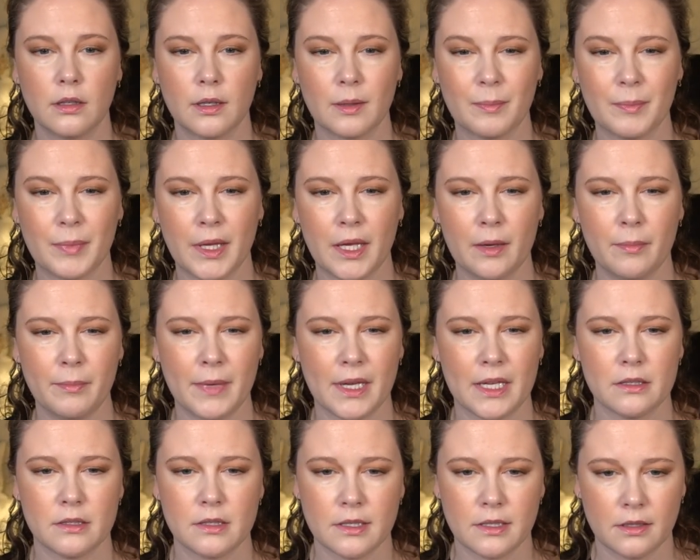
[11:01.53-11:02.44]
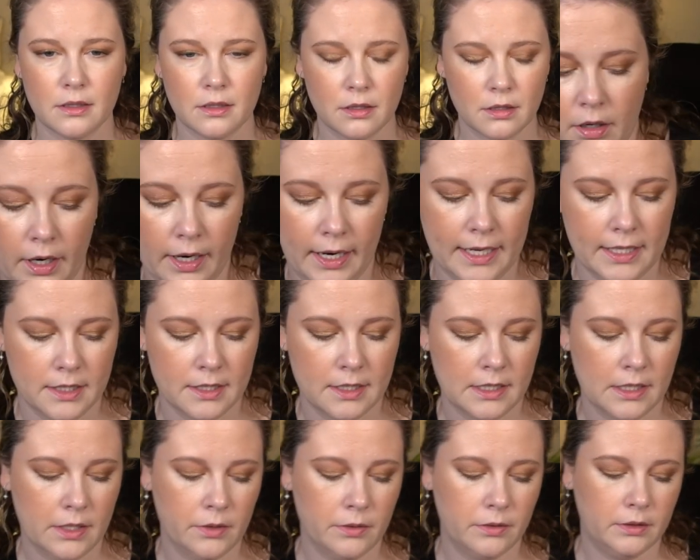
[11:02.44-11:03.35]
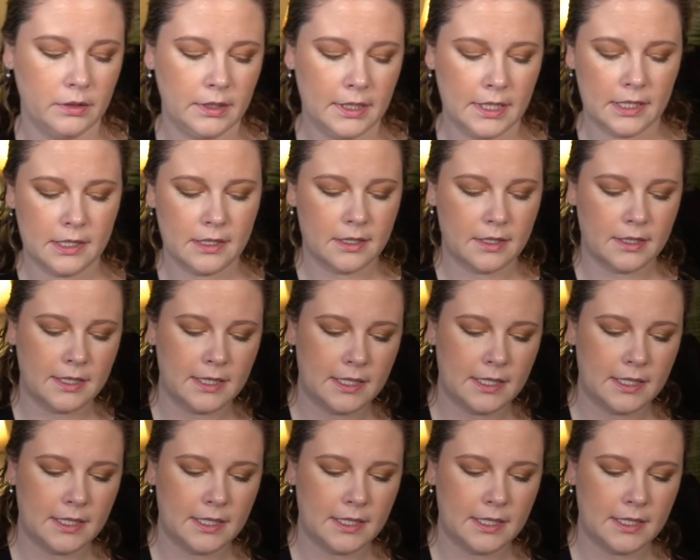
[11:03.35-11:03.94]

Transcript: like pigmented. All right, so let's